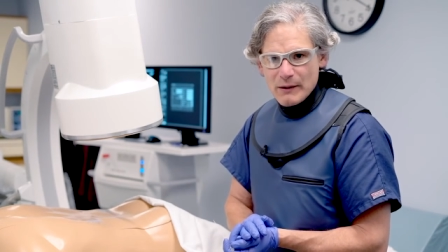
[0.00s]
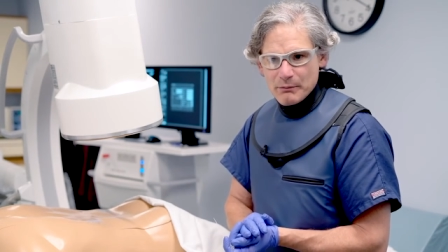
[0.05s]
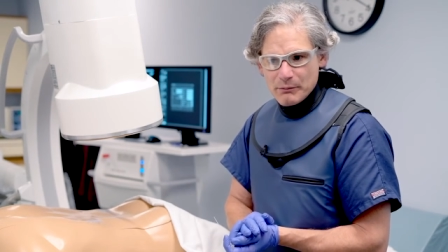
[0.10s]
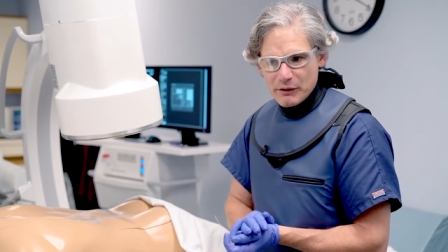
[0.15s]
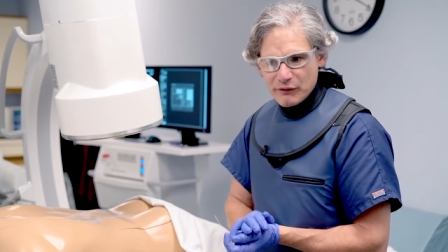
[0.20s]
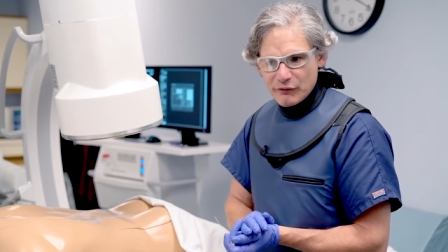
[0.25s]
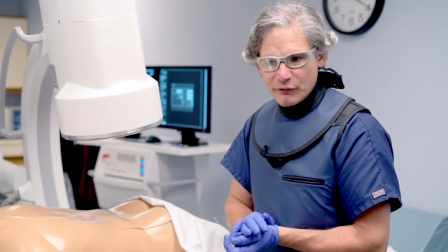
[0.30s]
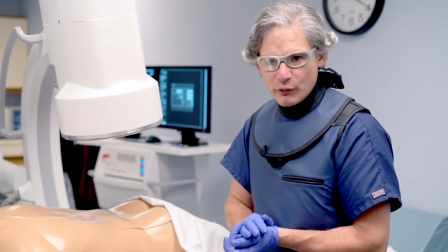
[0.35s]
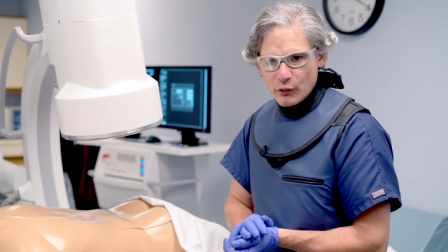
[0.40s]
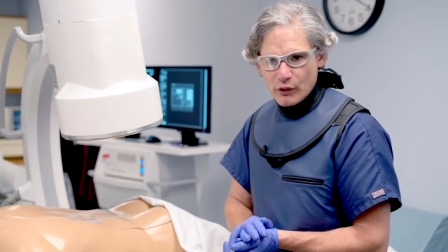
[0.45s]

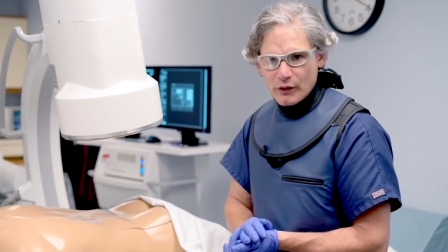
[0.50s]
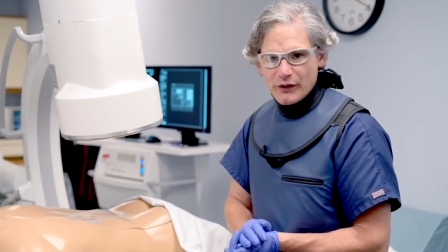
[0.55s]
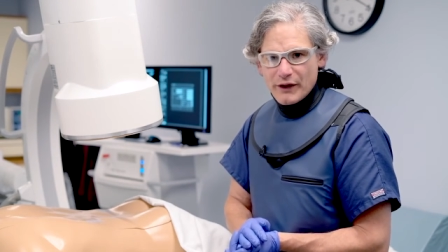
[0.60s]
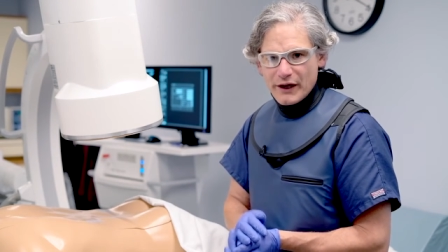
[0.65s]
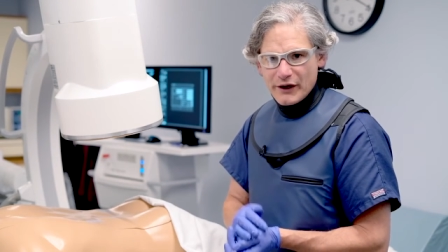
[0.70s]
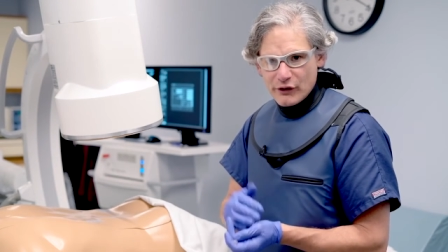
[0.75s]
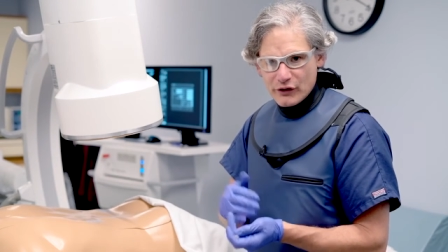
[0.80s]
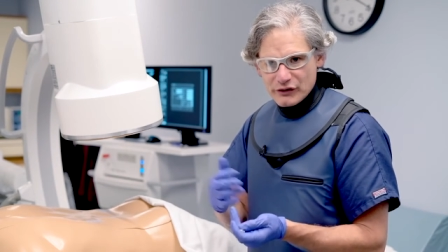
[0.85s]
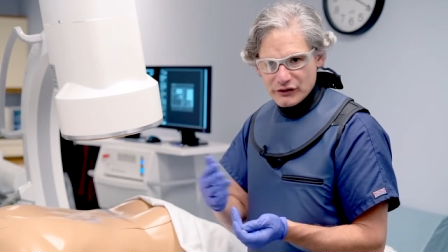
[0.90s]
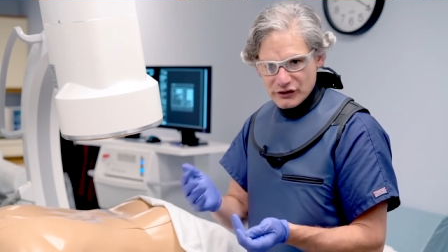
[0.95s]
before
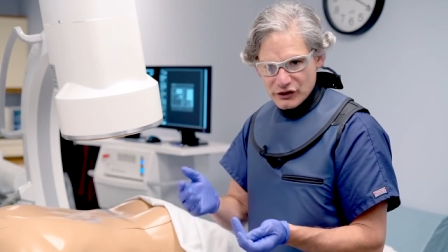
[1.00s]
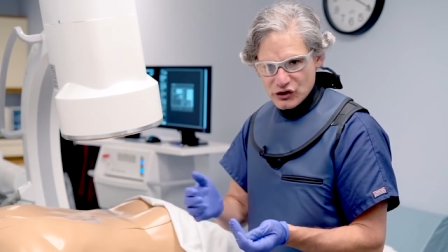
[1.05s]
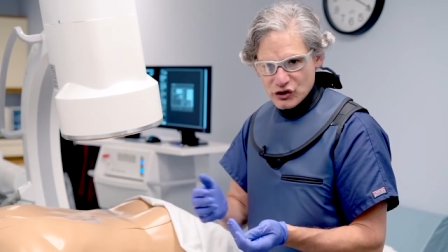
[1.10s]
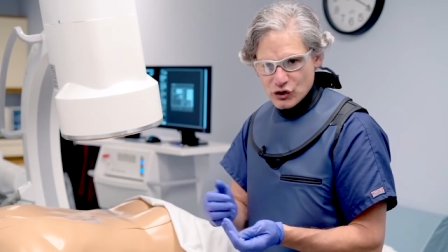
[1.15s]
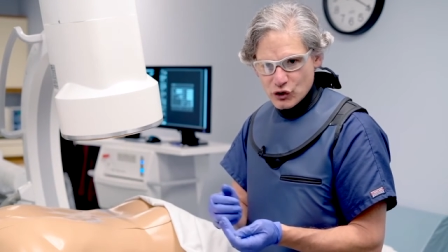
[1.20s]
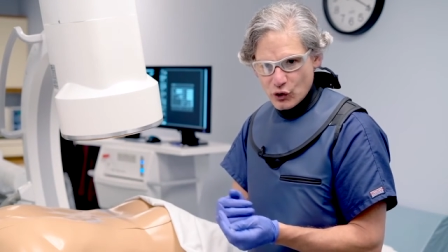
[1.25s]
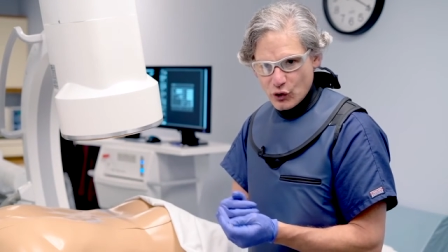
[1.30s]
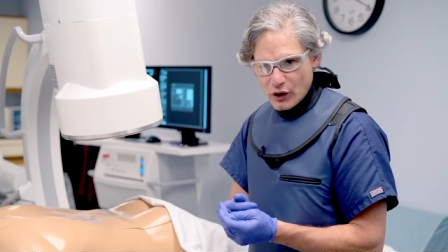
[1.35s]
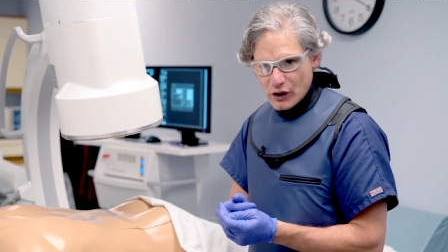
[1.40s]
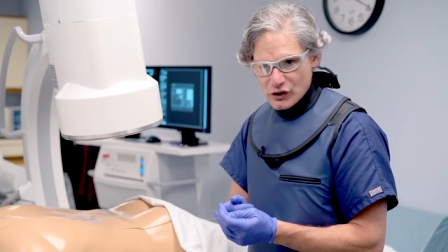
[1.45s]
they are
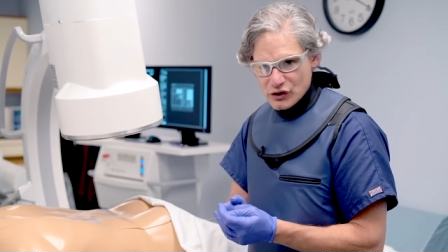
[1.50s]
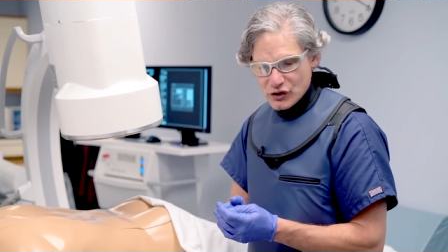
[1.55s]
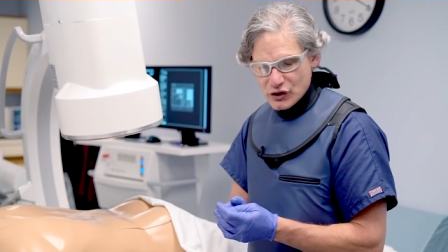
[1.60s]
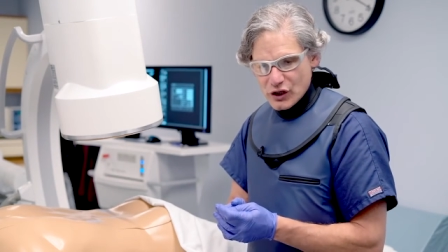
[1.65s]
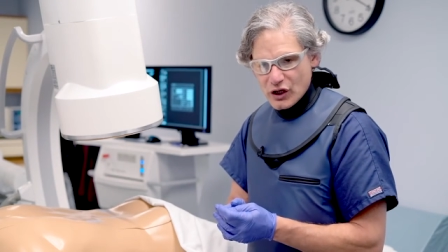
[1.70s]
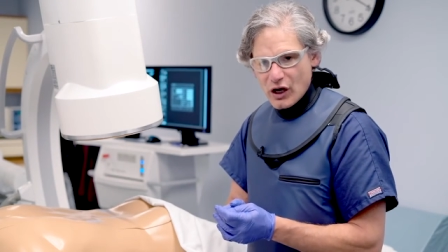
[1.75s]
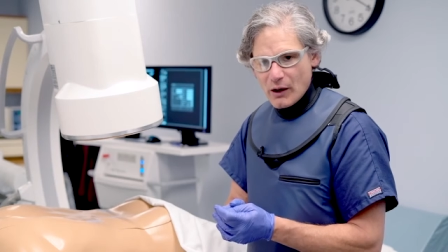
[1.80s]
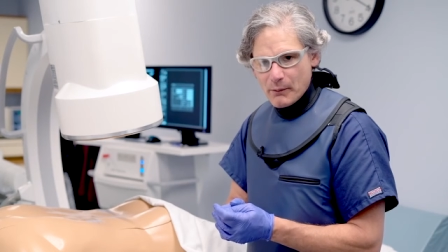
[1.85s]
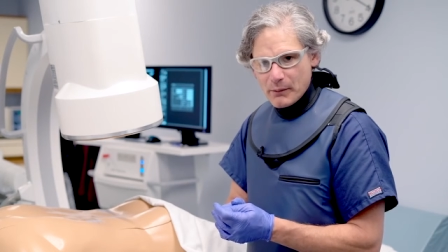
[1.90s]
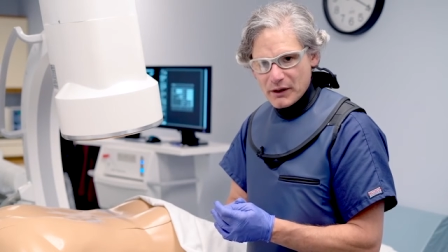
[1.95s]
discharged
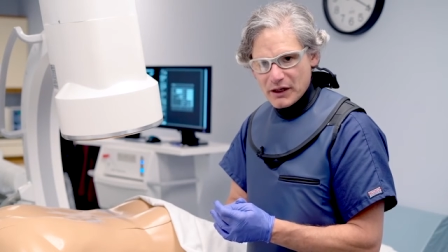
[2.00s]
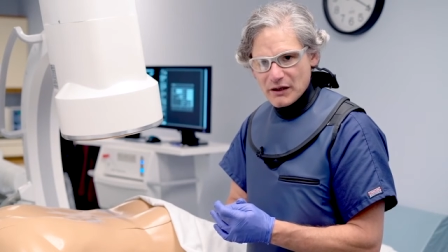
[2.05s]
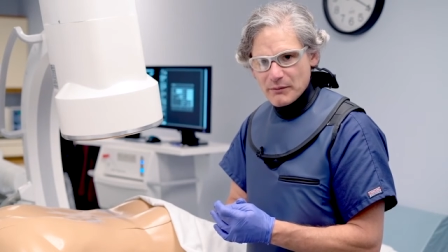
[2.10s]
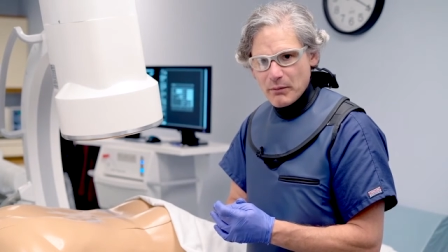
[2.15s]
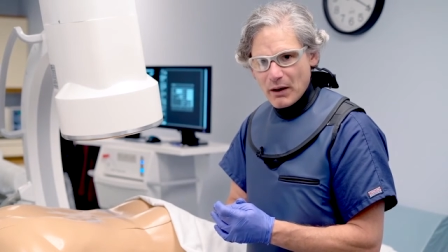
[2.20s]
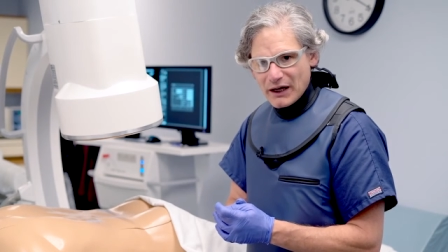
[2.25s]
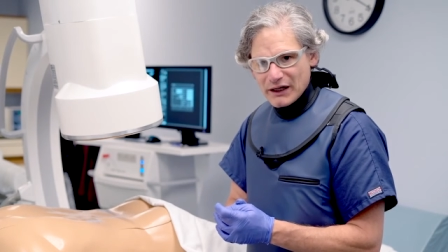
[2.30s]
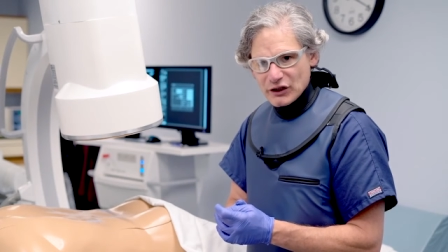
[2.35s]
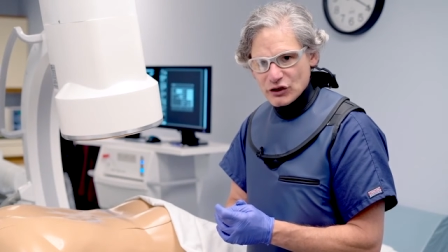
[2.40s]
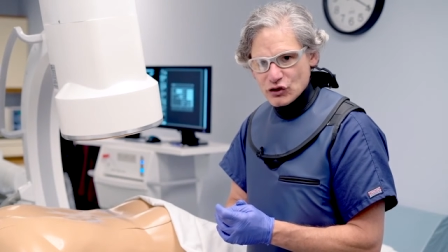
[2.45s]
accompanied
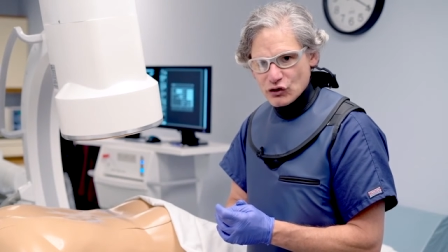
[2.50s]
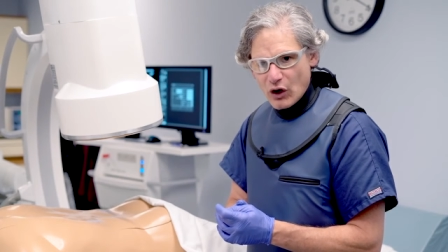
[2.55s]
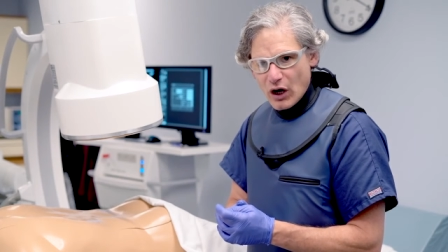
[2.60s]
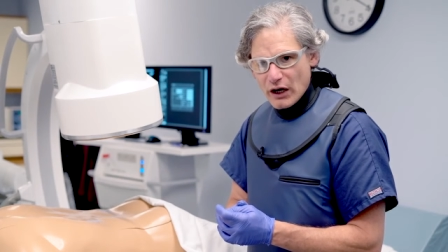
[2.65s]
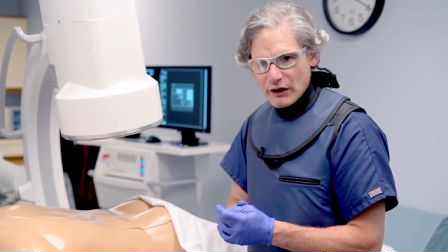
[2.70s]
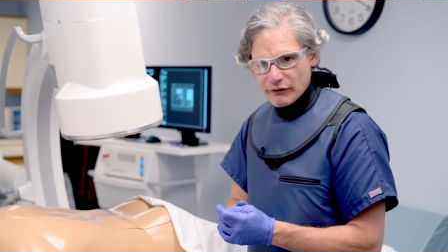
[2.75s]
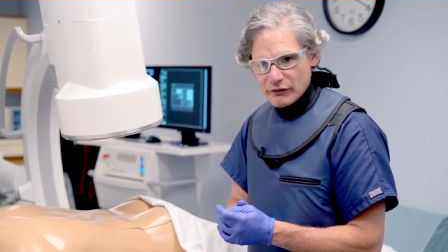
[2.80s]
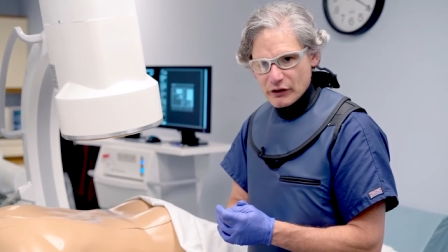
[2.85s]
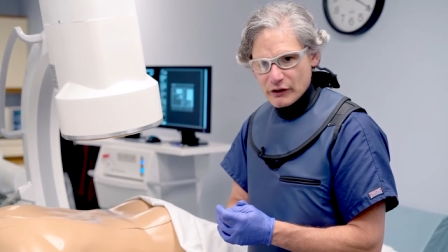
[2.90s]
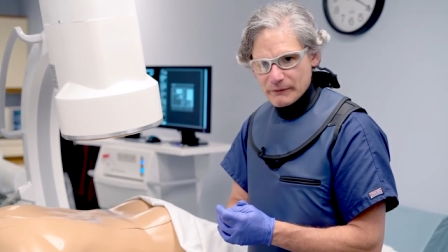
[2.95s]
by a
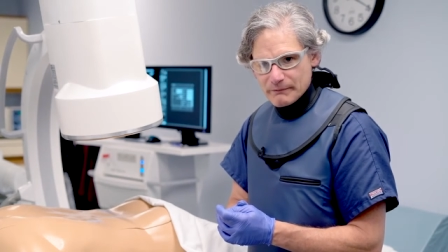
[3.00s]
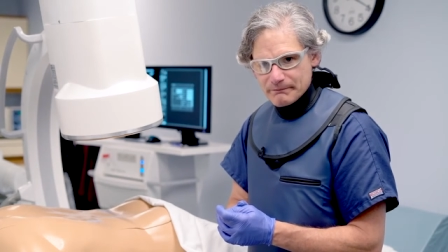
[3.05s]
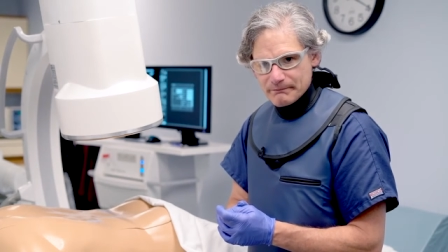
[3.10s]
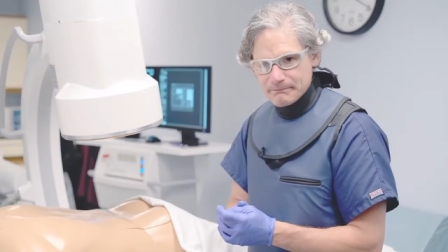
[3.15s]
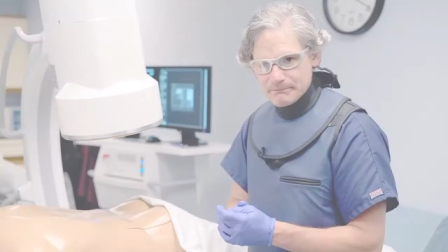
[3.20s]
driver.